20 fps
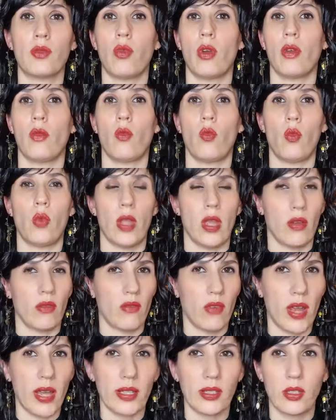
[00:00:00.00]
when we are
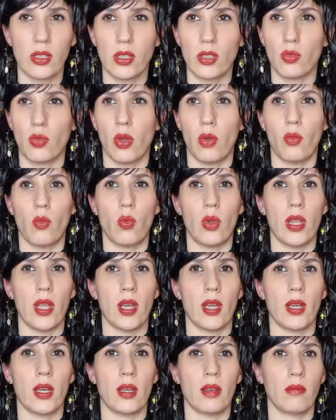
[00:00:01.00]
writers, when we
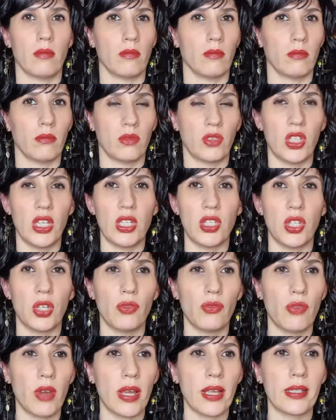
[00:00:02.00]
are
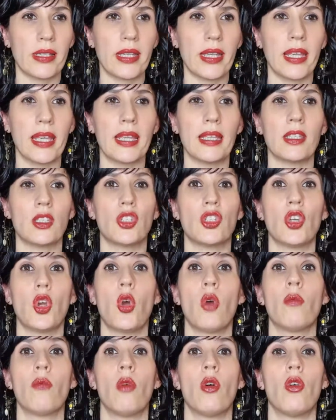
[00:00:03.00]
teaching writing, is
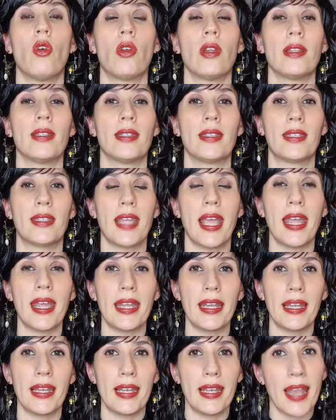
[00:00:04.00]
show more and
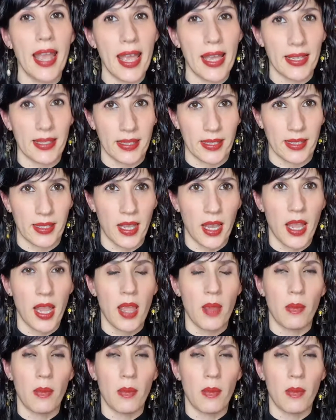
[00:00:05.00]
say less.